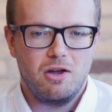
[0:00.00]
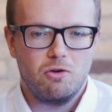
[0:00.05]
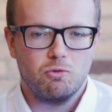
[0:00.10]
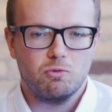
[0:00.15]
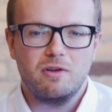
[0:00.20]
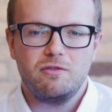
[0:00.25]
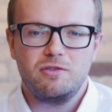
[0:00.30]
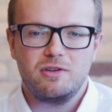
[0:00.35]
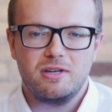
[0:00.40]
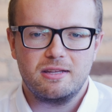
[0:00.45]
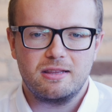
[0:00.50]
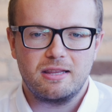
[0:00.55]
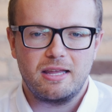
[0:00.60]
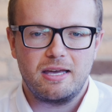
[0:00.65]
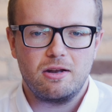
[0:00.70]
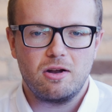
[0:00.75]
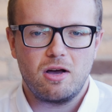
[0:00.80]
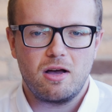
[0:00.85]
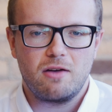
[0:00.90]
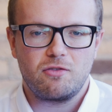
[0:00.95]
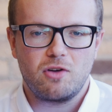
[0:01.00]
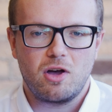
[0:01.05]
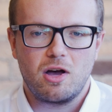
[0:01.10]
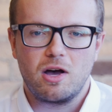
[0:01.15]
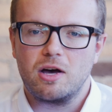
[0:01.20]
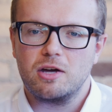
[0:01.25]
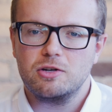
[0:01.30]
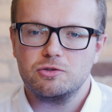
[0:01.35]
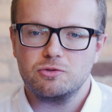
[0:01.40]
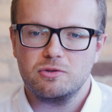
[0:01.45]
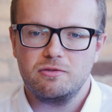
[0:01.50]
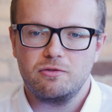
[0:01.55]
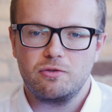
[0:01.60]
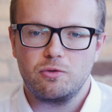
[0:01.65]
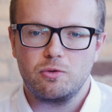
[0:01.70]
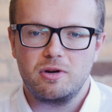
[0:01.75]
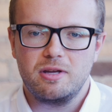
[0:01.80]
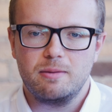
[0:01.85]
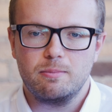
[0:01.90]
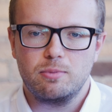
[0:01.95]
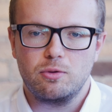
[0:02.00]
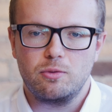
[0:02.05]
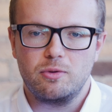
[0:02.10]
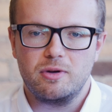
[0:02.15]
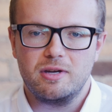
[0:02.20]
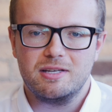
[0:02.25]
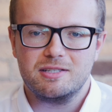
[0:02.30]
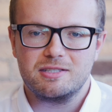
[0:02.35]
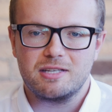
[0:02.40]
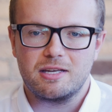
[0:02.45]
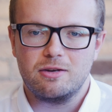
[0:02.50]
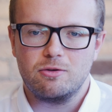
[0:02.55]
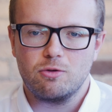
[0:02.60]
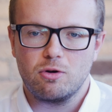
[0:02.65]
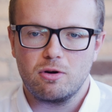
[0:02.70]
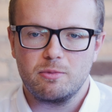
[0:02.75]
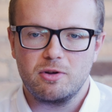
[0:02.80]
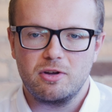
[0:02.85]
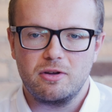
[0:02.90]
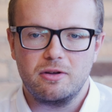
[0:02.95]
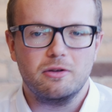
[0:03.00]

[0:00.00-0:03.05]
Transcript: Rivian laid off 140 employees in Normal,